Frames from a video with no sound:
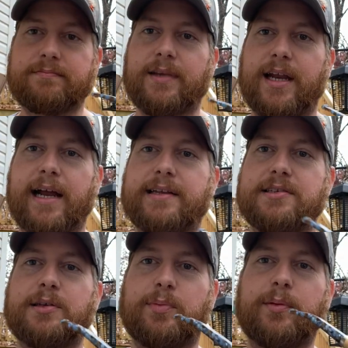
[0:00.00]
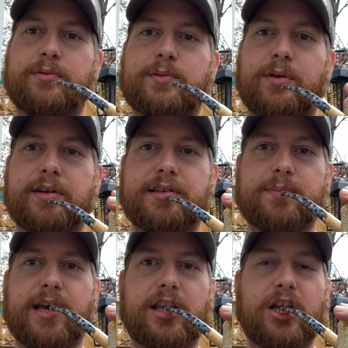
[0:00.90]
and I can see people smoking this
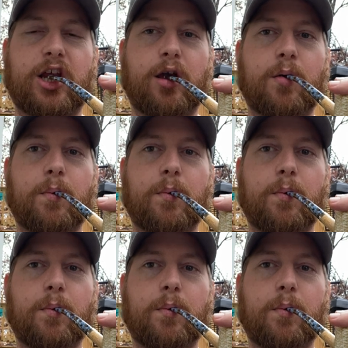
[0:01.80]
back in the day